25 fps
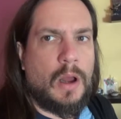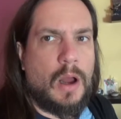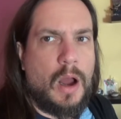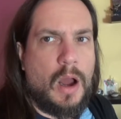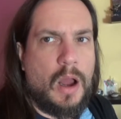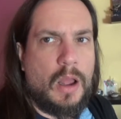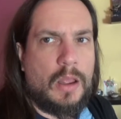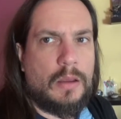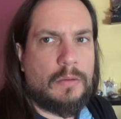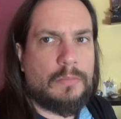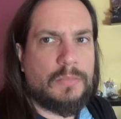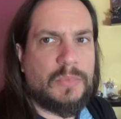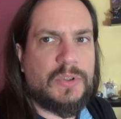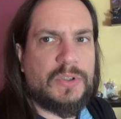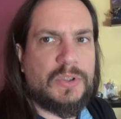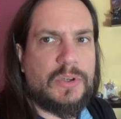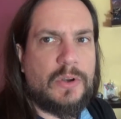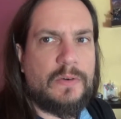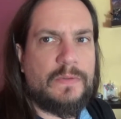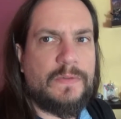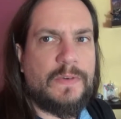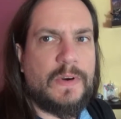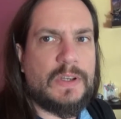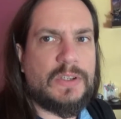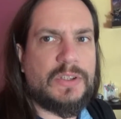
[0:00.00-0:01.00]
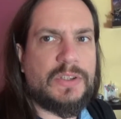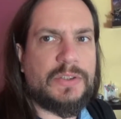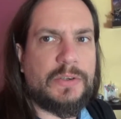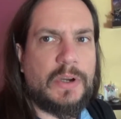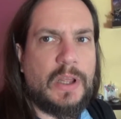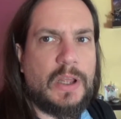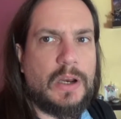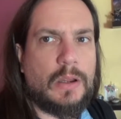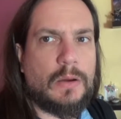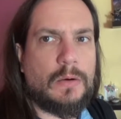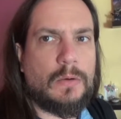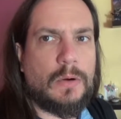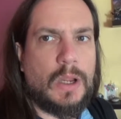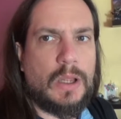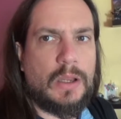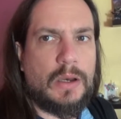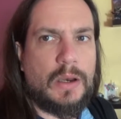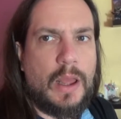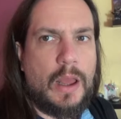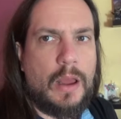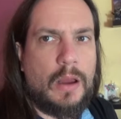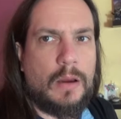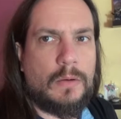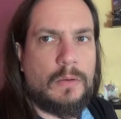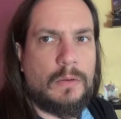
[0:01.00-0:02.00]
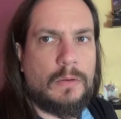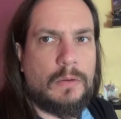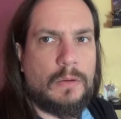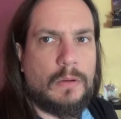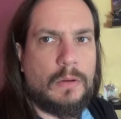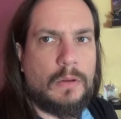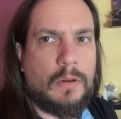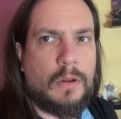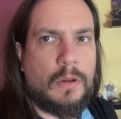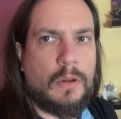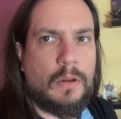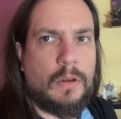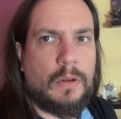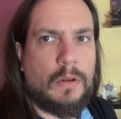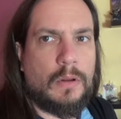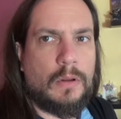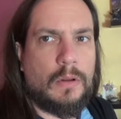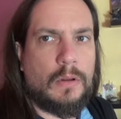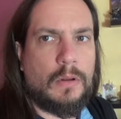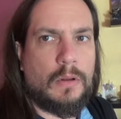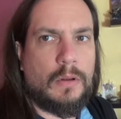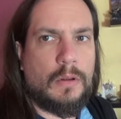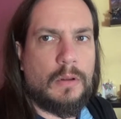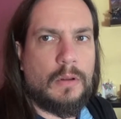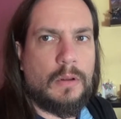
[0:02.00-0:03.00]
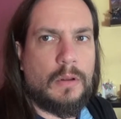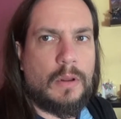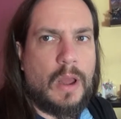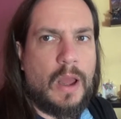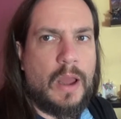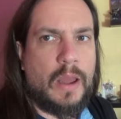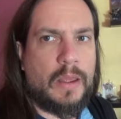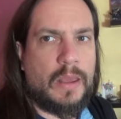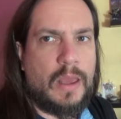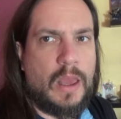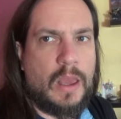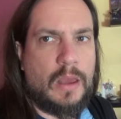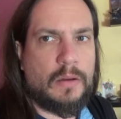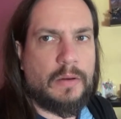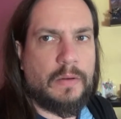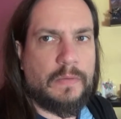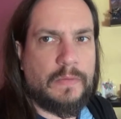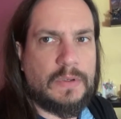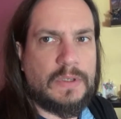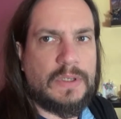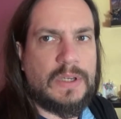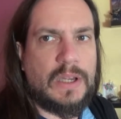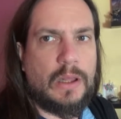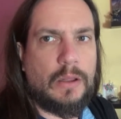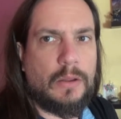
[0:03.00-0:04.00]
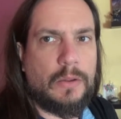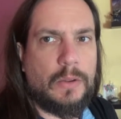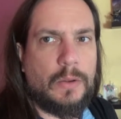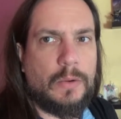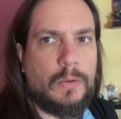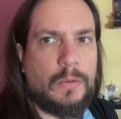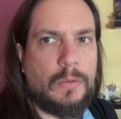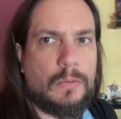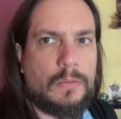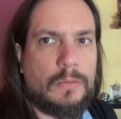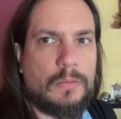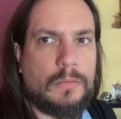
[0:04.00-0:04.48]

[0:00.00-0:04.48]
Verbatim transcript: I am so frustrated right now. I can't even tell you.